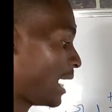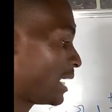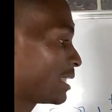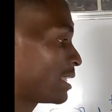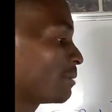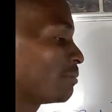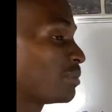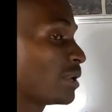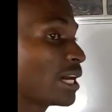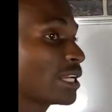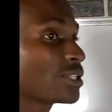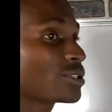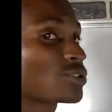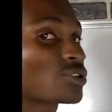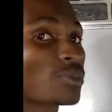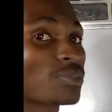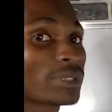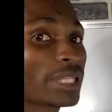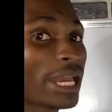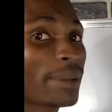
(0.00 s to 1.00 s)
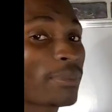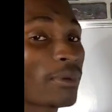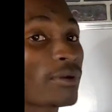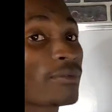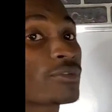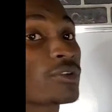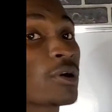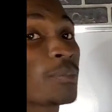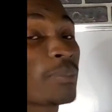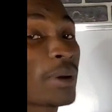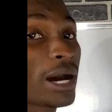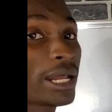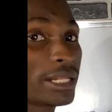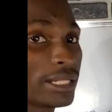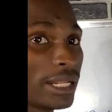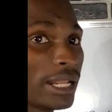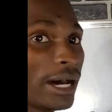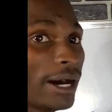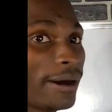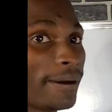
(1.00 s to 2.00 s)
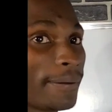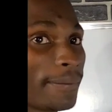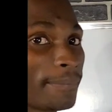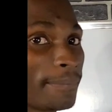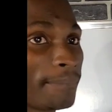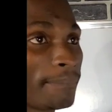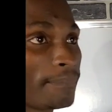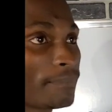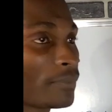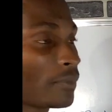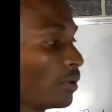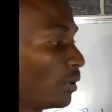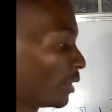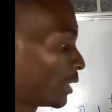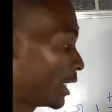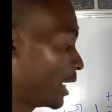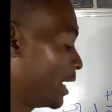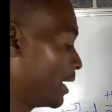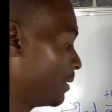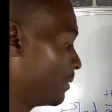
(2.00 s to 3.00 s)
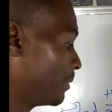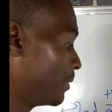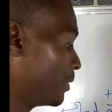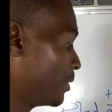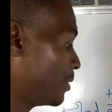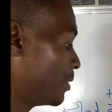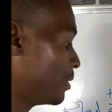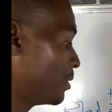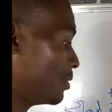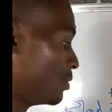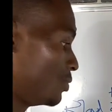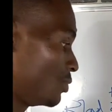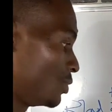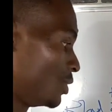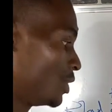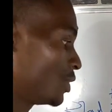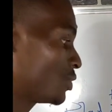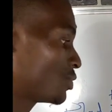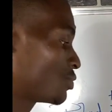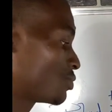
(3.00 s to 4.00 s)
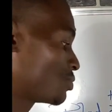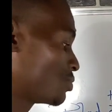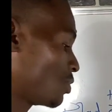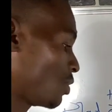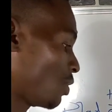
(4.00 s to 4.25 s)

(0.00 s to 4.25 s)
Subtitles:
and the blood group type of your partner. Okay, you need to